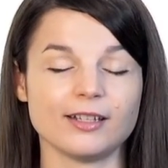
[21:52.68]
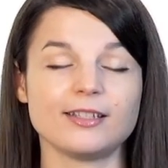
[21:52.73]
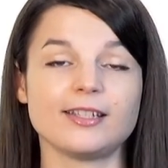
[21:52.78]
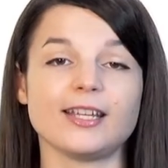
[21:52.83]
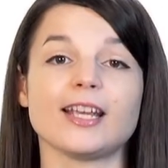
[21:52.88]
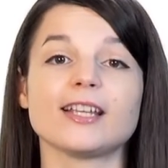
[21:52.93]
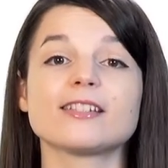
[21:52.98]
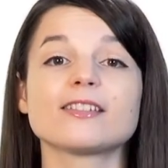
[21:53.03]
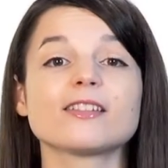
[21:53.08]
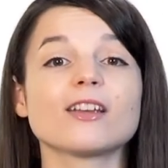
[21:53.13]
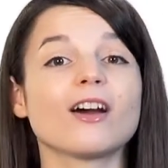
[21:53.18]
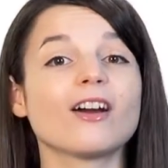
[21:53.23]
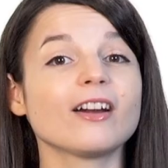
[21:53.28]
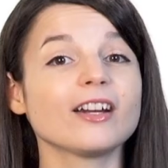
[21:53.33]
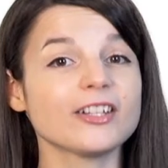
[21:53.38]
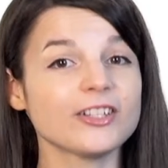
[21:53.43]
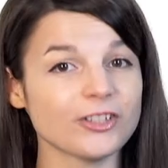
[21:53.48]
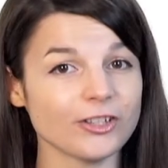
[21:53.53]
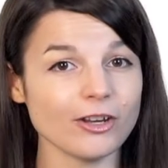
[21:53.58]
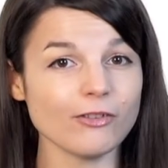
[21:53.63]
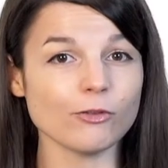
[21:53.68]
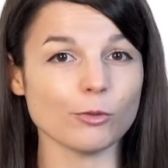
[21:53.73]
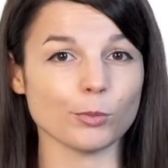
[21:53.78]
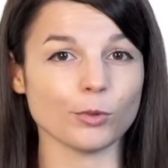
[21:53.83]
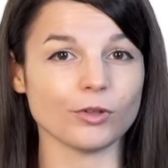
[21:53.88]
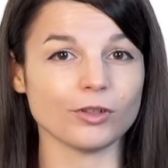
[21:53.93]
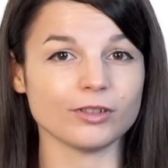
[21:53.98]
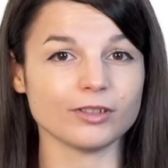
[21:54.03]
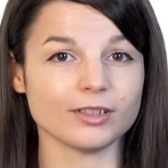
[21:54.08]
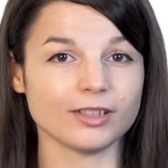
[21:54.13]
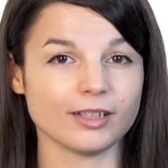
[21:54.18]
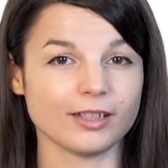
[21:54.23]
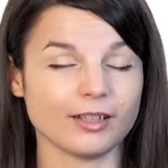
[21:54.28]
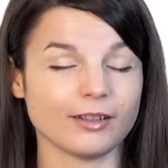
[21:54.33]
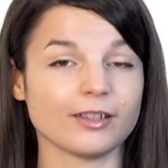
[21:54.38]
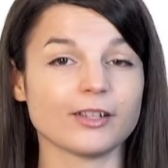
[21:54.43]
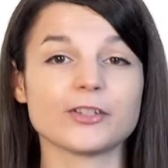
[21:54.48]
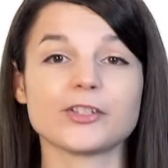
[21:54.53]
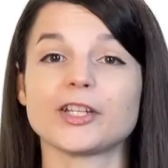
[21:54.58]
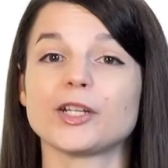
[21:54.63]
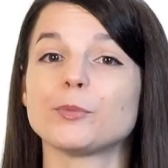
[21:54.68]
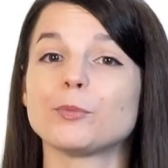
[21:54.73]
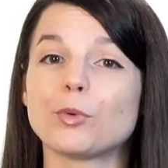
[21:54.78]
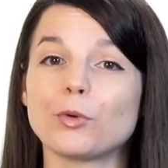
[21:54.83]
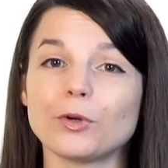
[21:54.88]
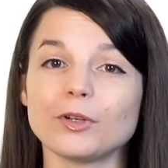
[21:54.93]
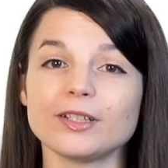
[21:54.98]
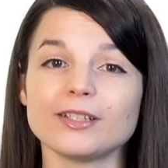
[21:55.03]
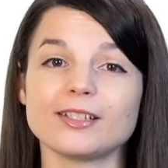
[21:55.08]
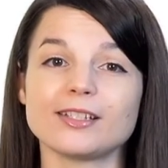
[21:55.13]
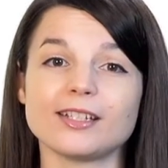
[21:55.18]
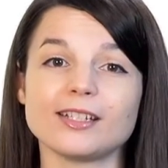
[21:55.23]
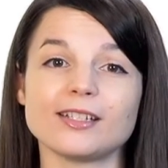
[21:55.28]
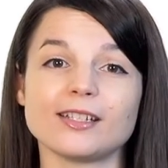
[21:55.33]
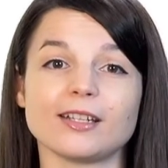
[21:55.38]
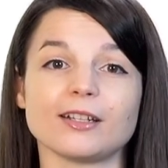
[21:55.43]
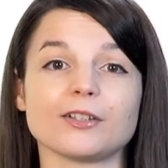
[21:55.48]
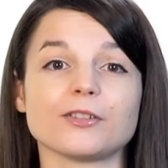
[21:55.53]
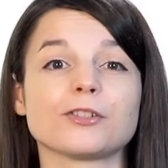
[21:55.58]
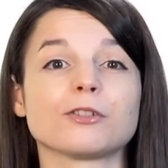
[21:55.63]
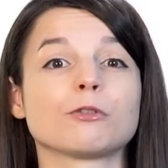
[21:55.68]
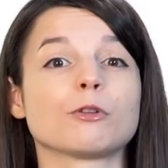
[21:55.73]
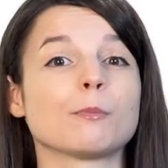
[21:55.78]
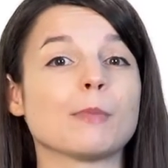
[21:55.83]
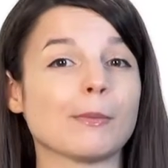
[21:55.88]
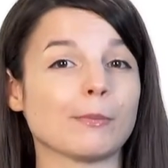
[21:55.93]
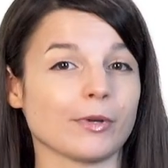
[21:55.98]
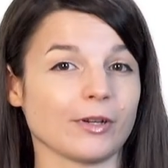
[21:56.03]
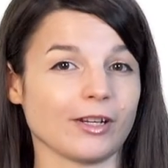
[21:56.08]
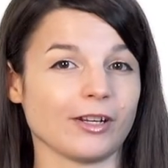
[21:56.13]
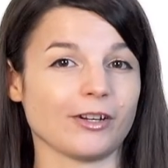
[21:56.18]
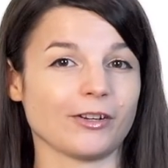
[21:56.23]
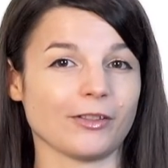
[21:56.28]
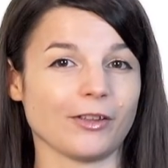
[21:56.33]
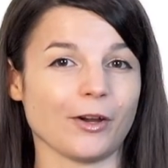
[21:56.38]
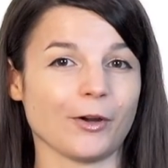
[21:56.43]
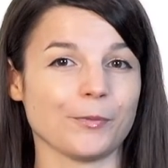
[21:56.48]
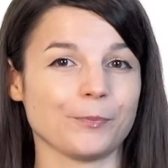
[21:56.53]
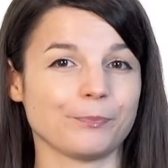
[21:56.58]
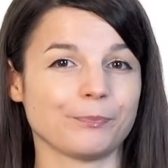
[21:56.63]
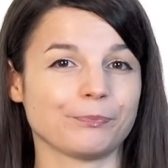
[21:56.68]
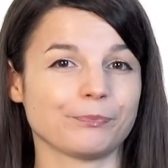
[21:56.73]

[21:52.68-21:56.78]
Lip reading: Tests are achievable. There's an important detail to remember here, though.